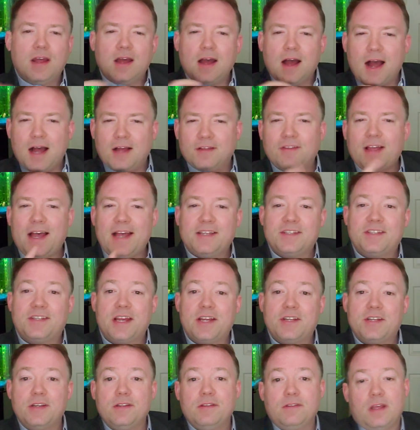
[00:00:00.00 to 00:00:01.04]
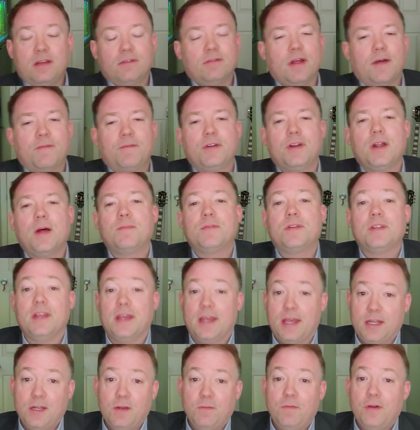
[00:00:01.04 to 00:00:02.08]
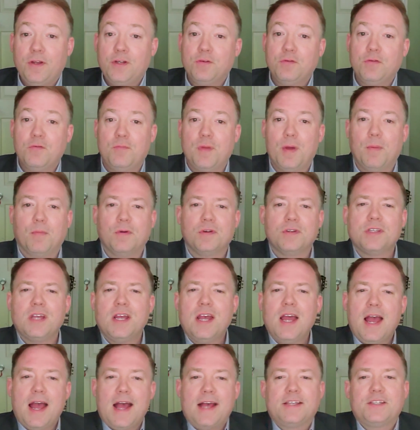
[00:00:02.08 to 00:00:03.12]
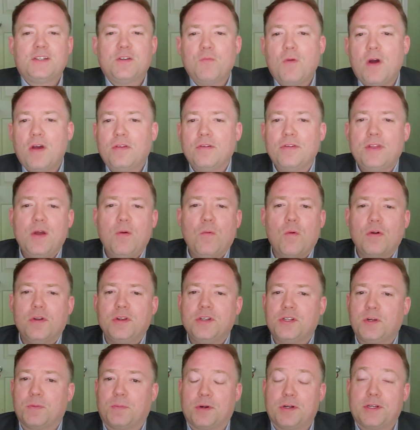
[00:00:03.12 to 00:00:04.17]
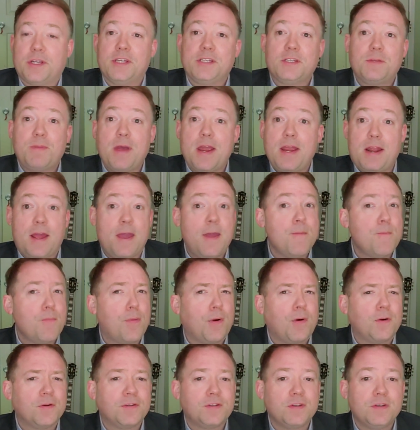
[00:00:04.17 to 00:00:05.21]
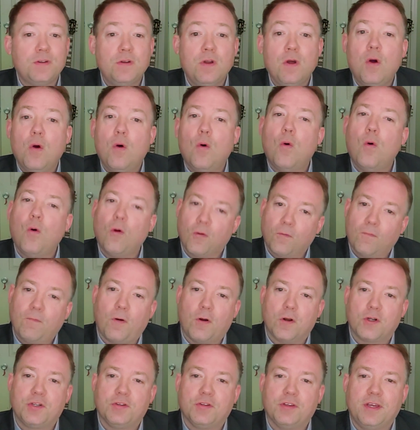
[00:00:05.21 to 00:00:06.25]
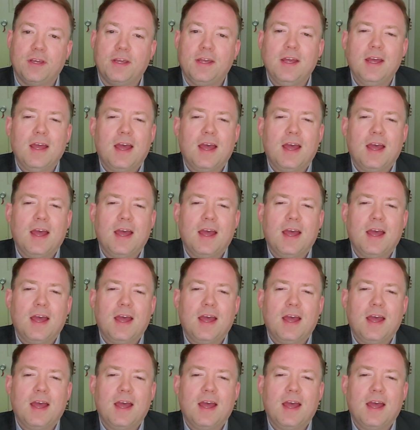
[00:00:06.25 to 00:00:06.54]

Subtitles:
Last session, they left it up to the individual members as to whether they wanted to participate in person or virtually.